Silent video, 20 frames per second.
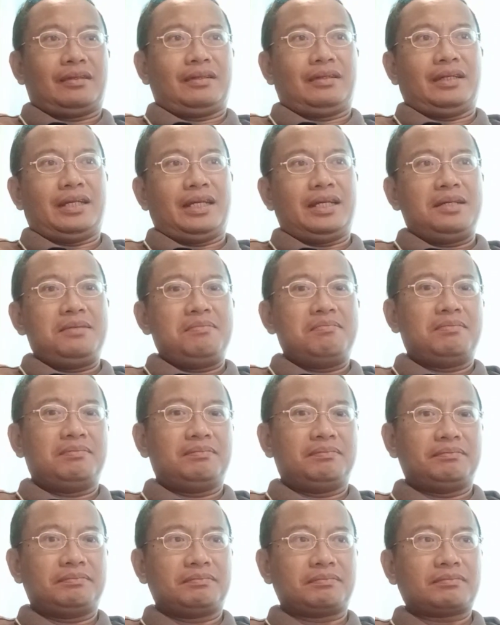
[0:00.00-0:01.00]
Okay,
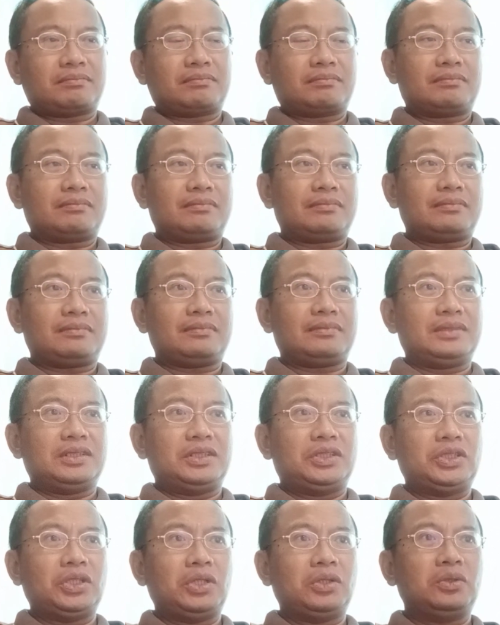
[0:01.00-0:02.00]

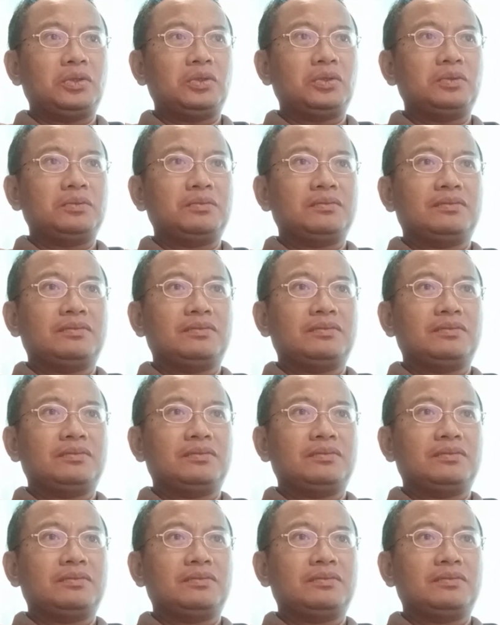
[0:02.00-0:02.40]
so